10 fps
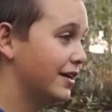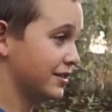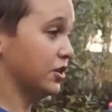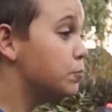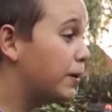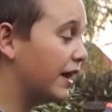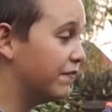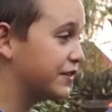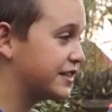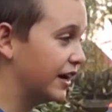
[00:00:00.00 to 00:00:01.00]
Super
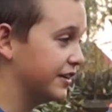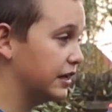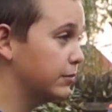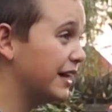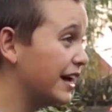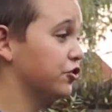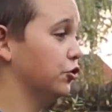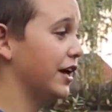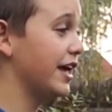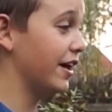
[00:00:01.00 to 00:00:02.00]
lymphocytes, I'm glad
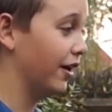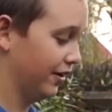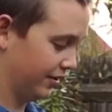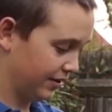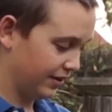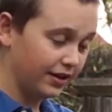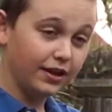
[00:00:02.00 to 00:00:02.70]
you're here. Well, seriously, the